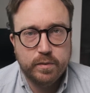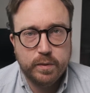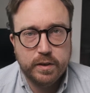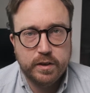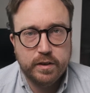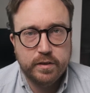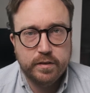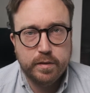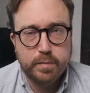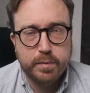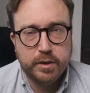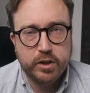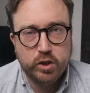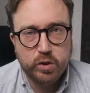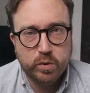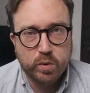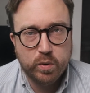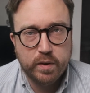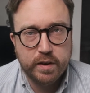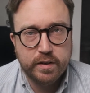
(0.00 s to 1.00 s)
which is the
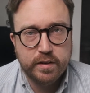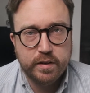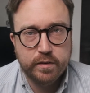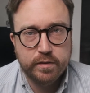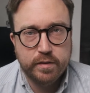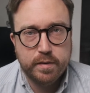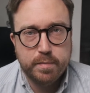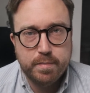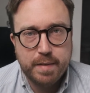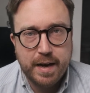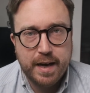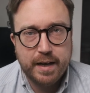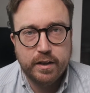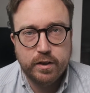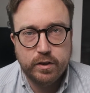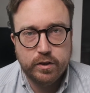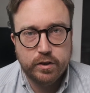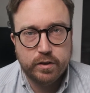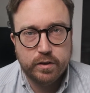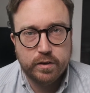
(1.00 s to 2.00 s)
maturity of the
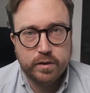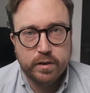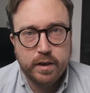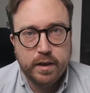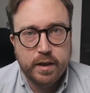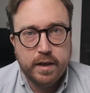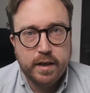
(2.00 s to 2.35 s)
manager